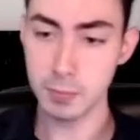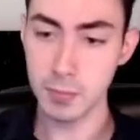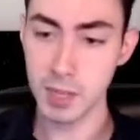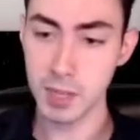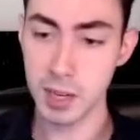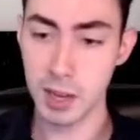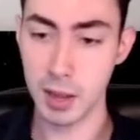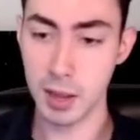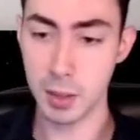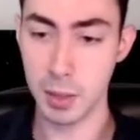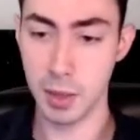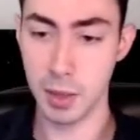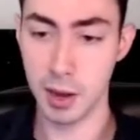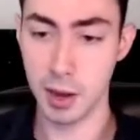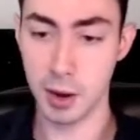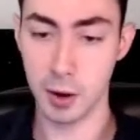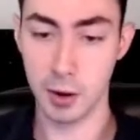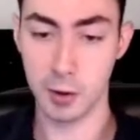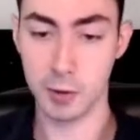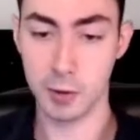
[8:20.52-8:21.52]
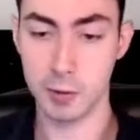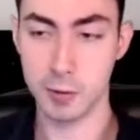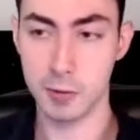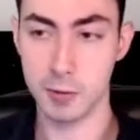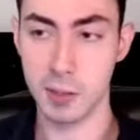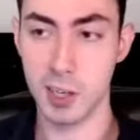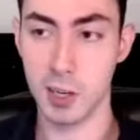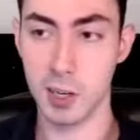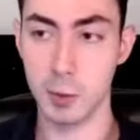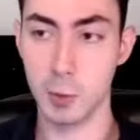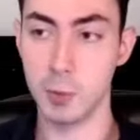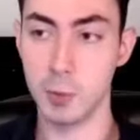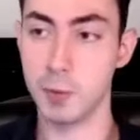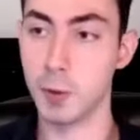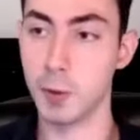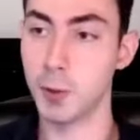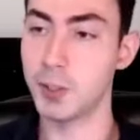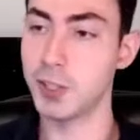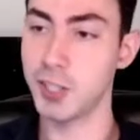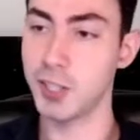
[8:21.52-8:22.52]
get their
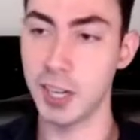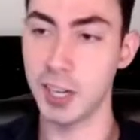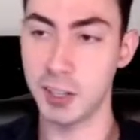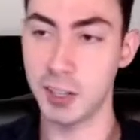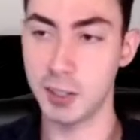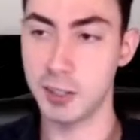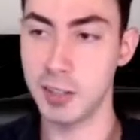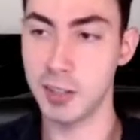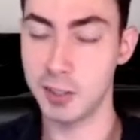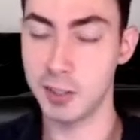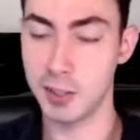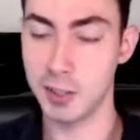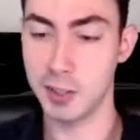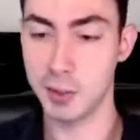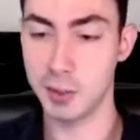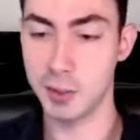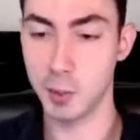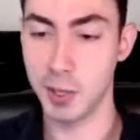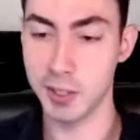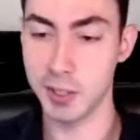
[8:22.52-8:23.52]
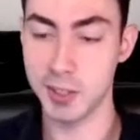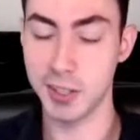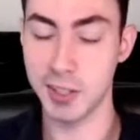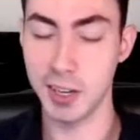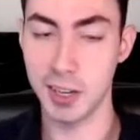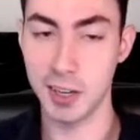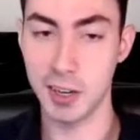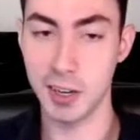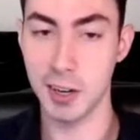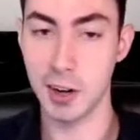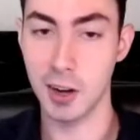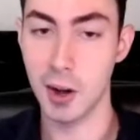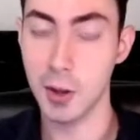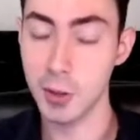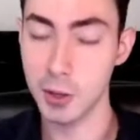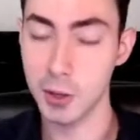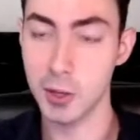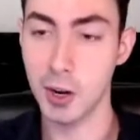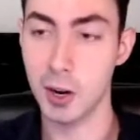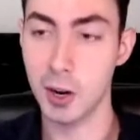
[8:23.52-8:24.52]
reverse shell, as you might say, on
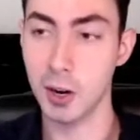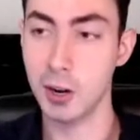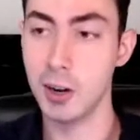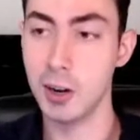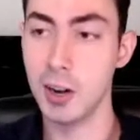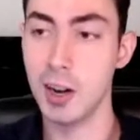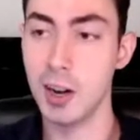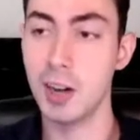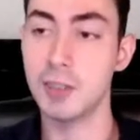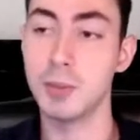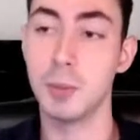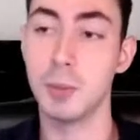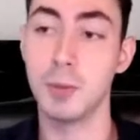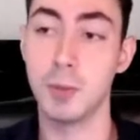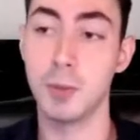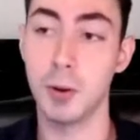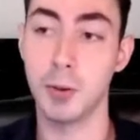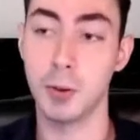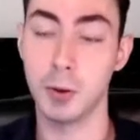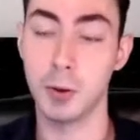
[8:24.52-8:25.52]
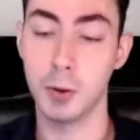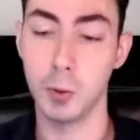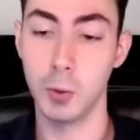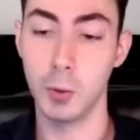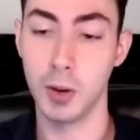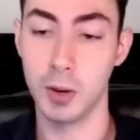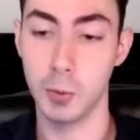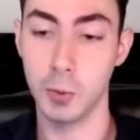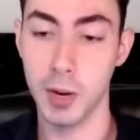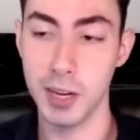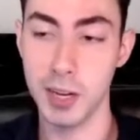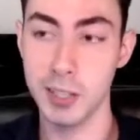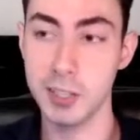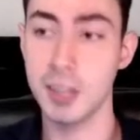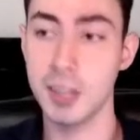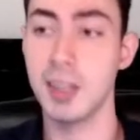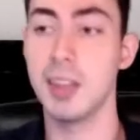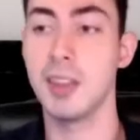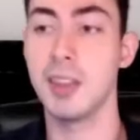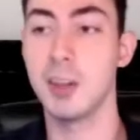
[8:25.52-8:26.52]
the car from a farther away range,
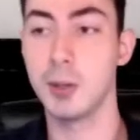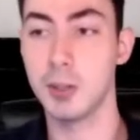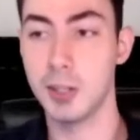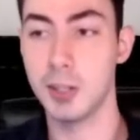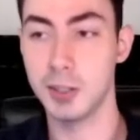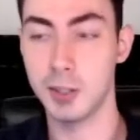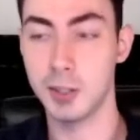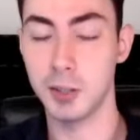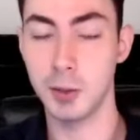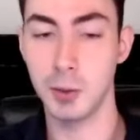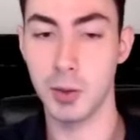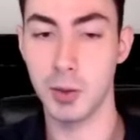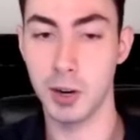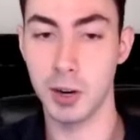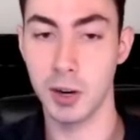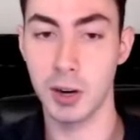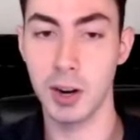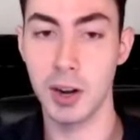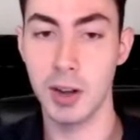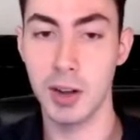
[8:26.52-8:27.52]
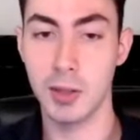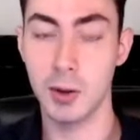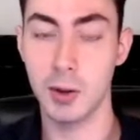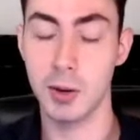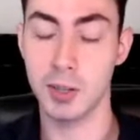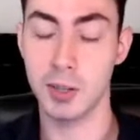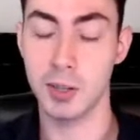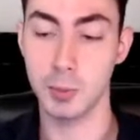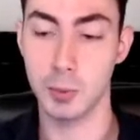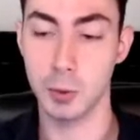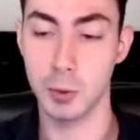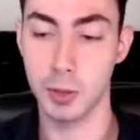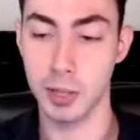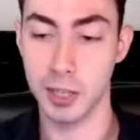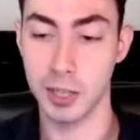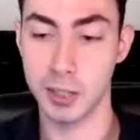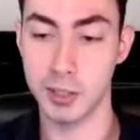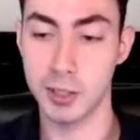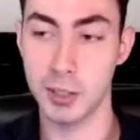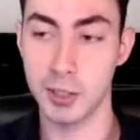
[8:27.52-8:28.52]
and then they could continue their
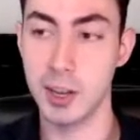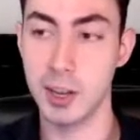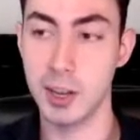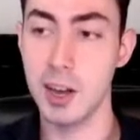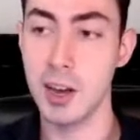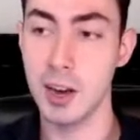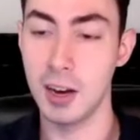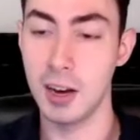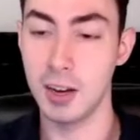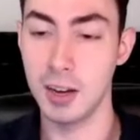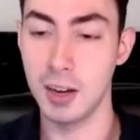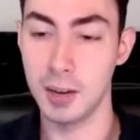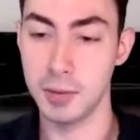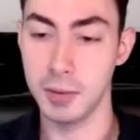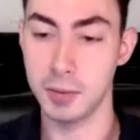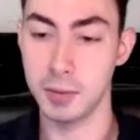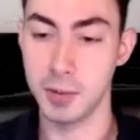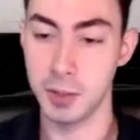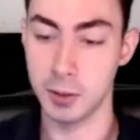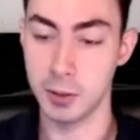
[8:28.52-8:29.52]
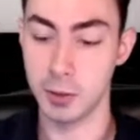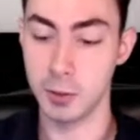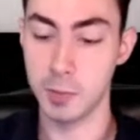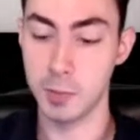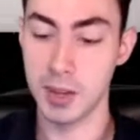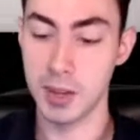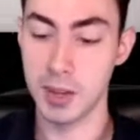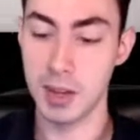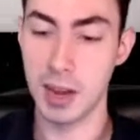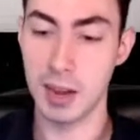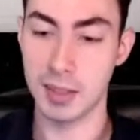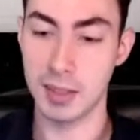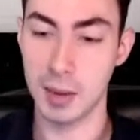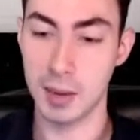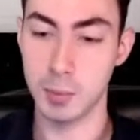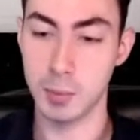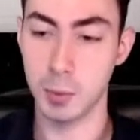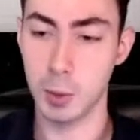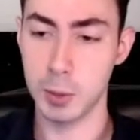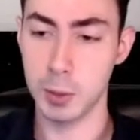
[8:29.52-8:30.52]
exploration of the vehicle at
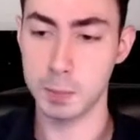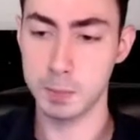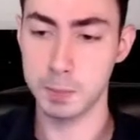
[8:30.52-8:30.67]
that point.